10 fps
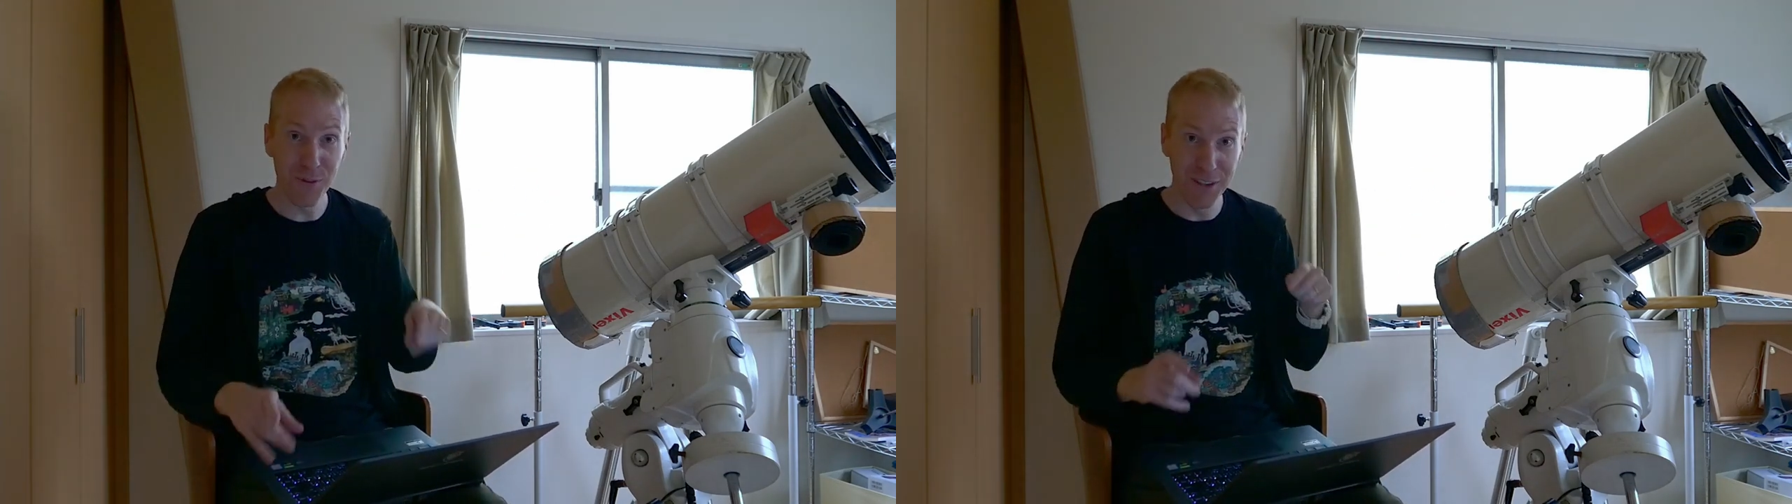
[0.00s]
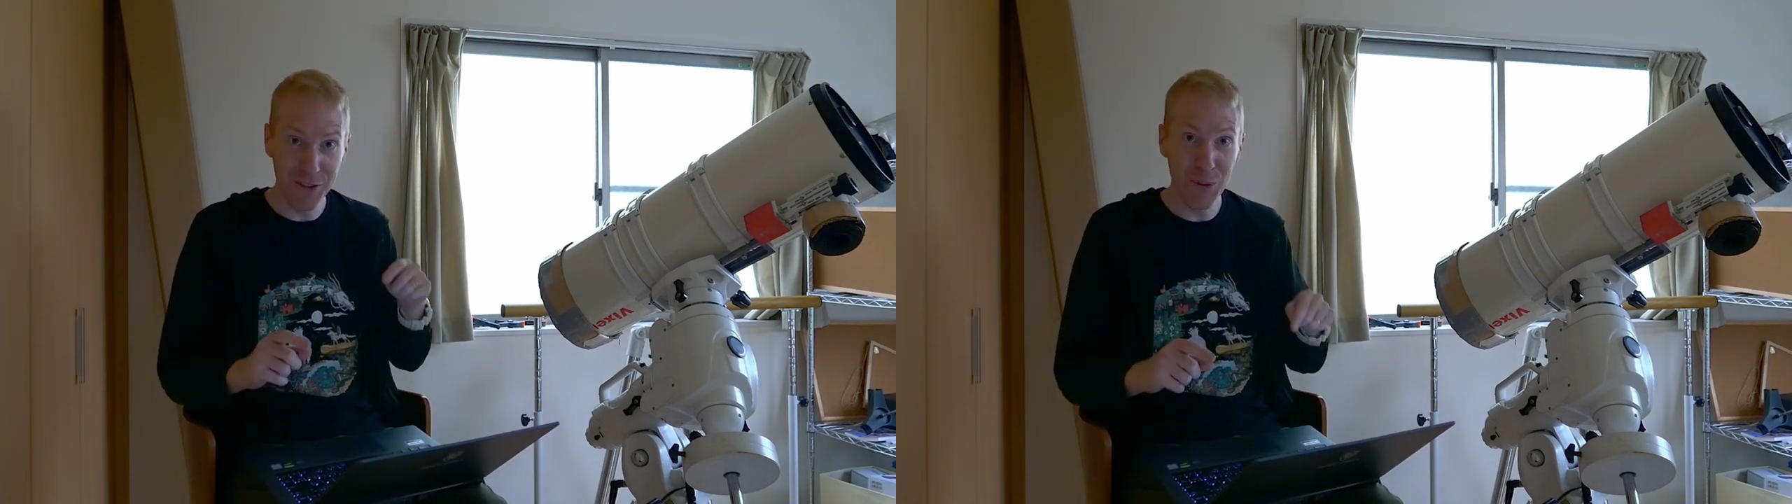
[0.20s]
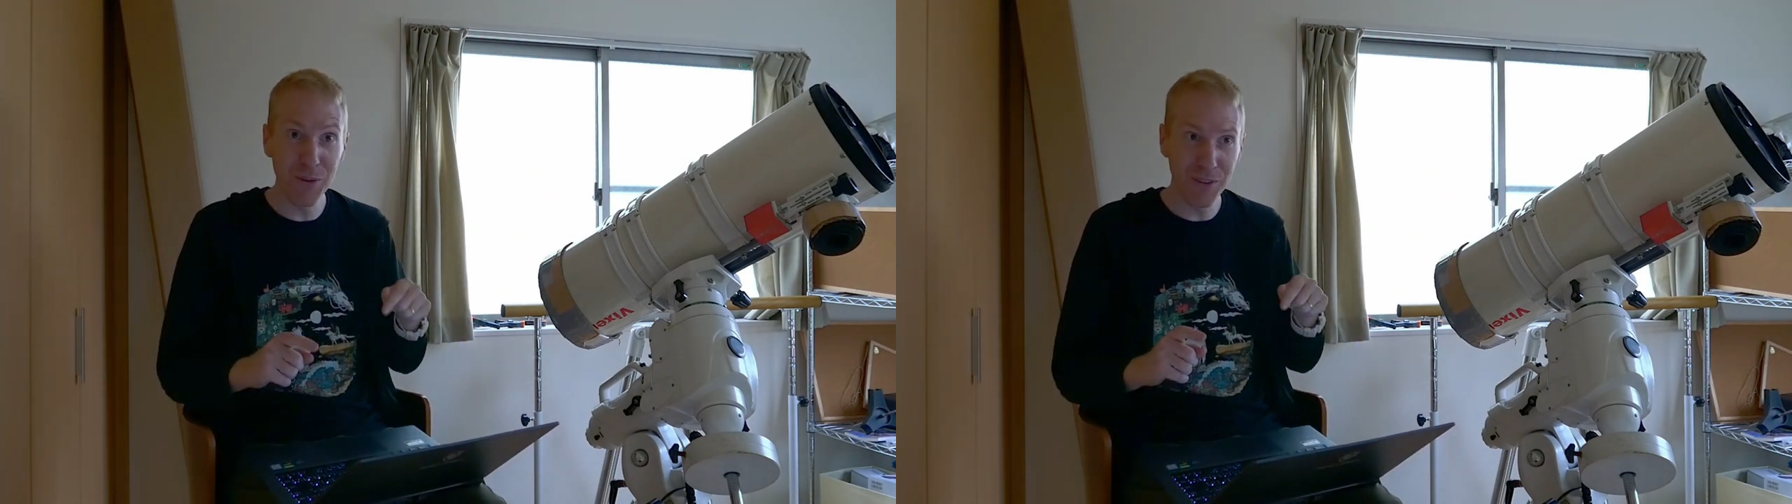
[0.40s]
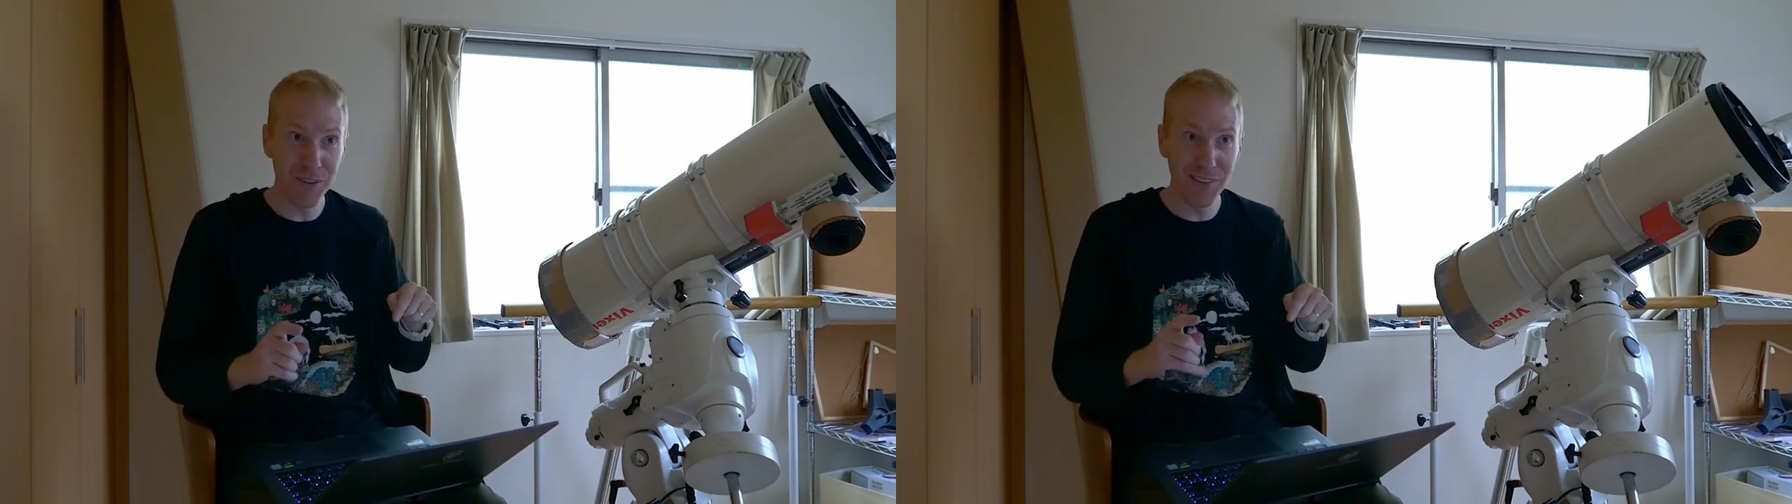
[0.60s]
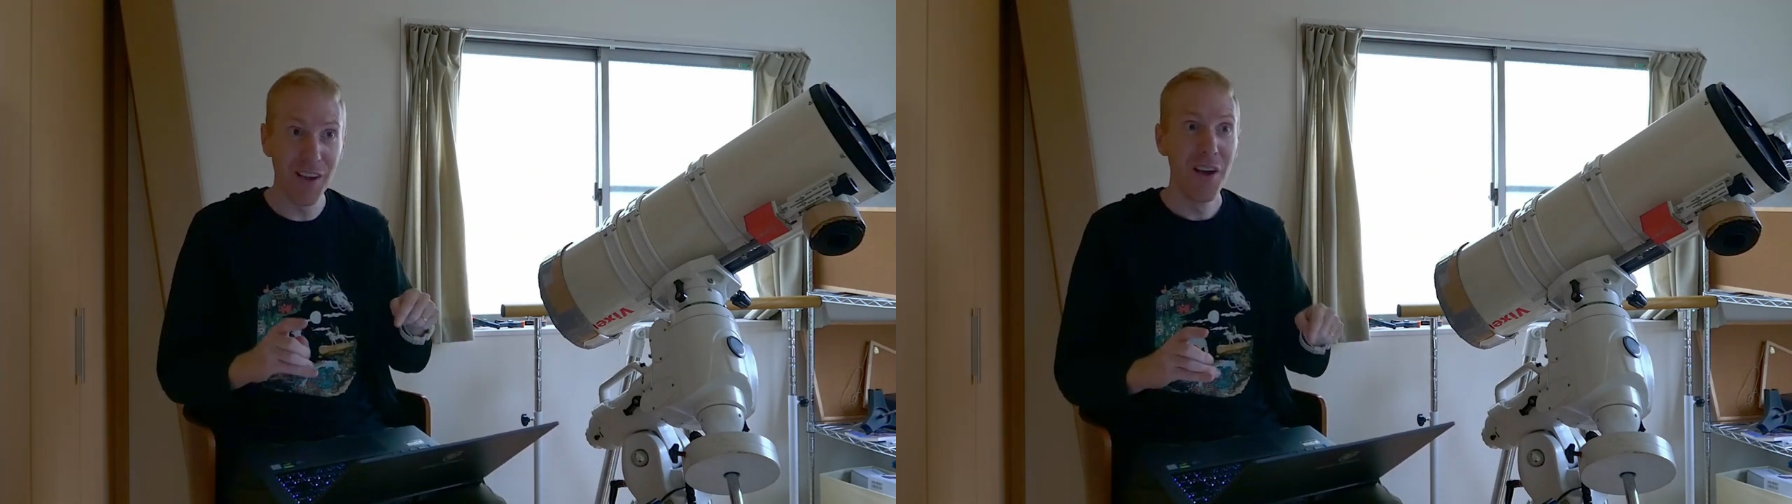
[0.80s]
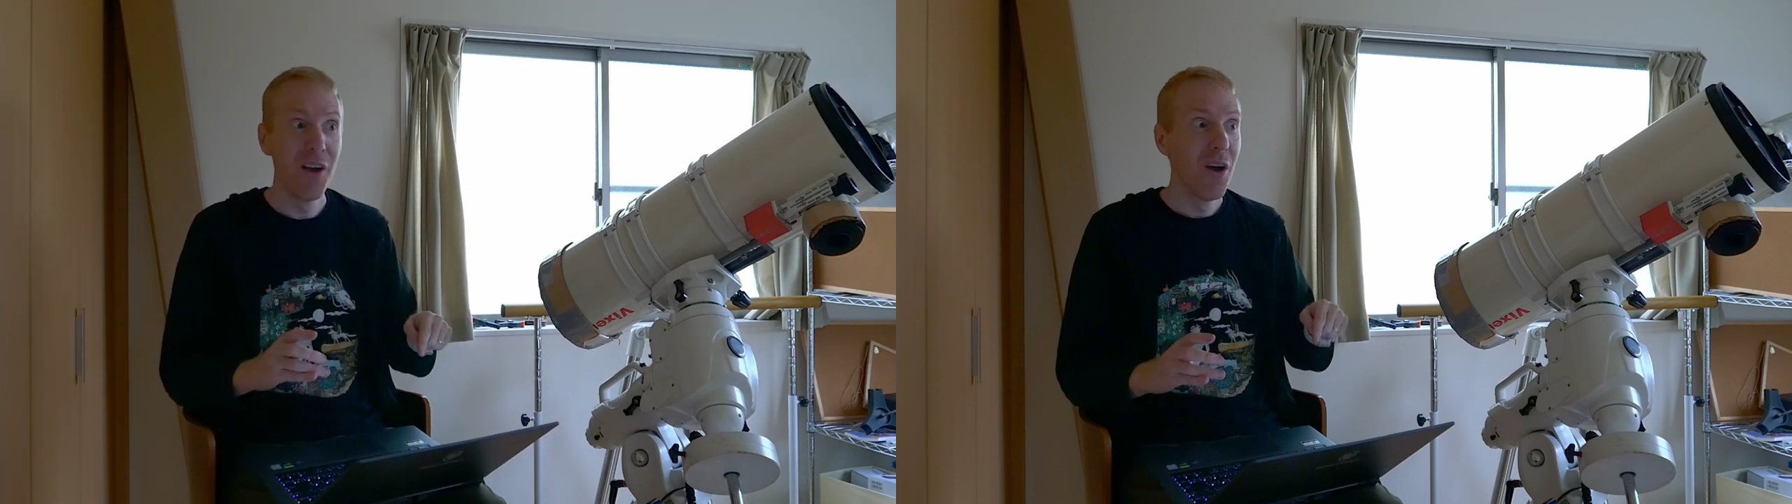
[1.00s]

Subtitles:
So it uses